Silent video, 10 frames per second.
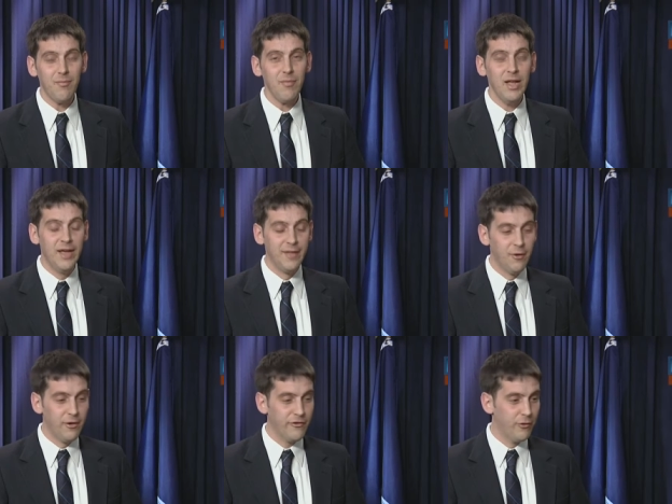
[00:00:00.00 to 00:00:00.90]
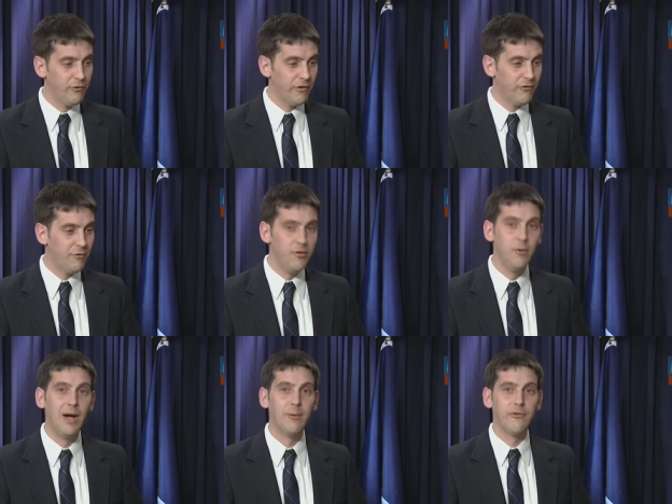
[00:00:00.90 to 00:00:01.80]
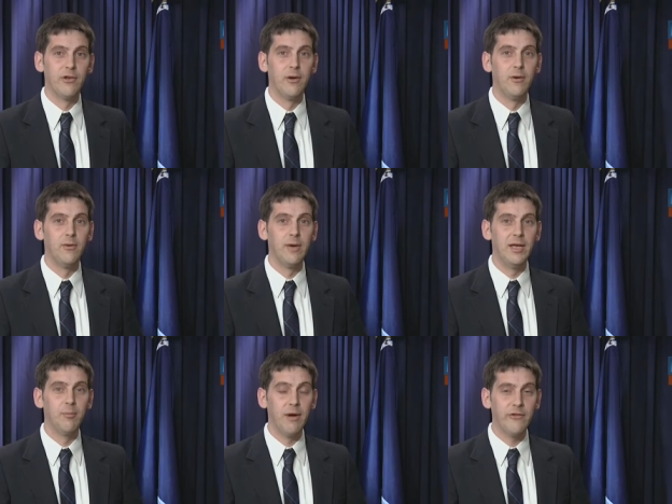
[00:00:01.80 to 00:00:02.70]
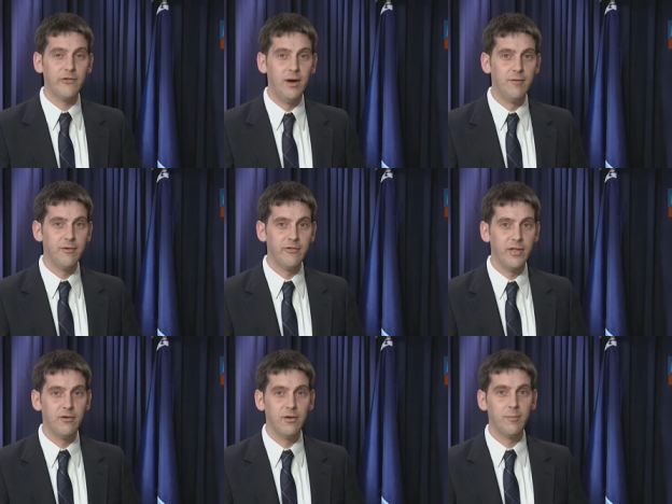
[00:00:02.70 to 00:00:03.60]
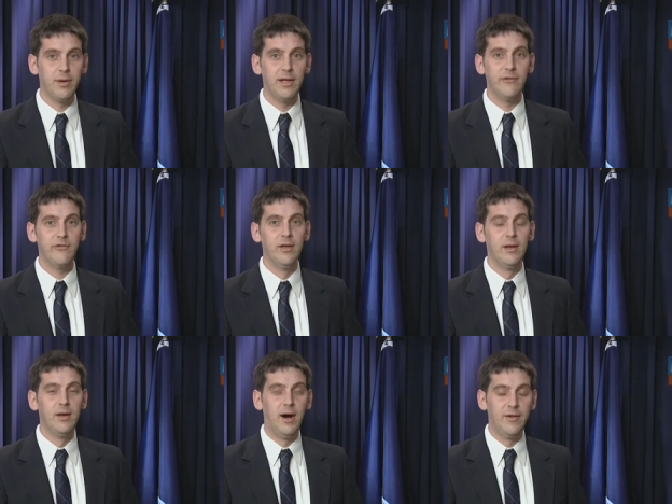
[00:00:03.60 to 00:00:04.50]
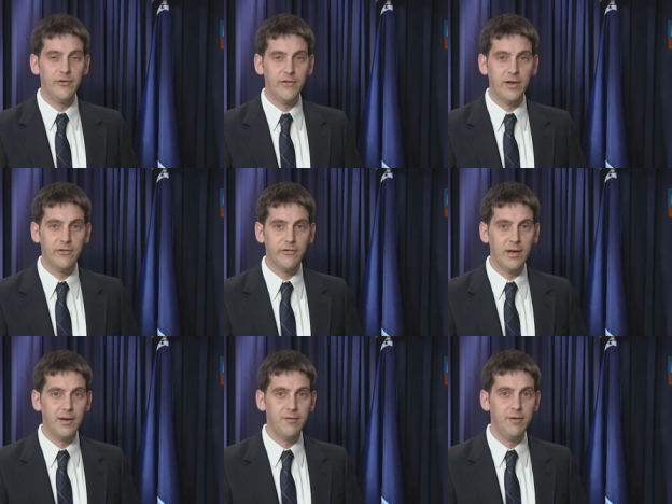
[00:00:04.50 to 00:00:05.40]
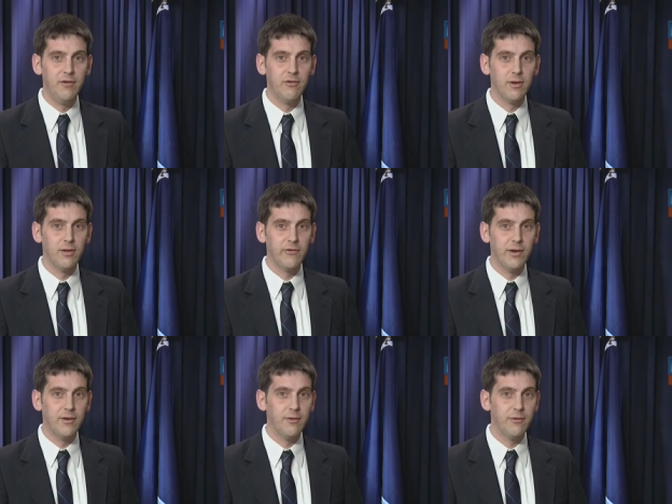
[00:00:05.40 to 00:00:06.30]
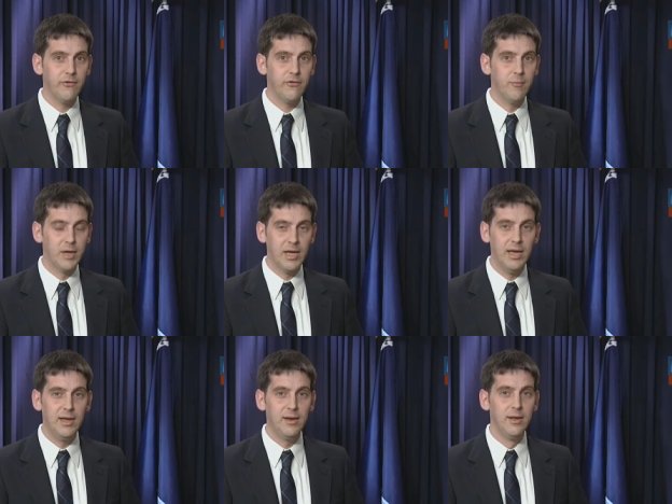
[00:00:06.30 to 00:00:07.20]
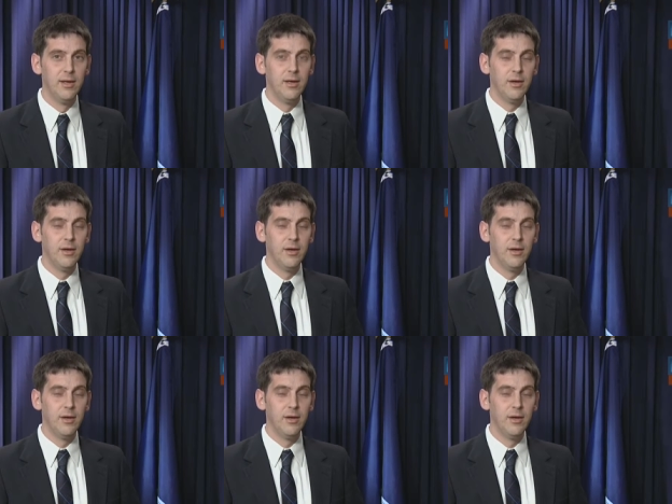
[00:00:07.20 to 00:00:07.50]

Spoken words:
then also just a few hours ago, a press conference that took place on the Senate side featuring Senators McCain,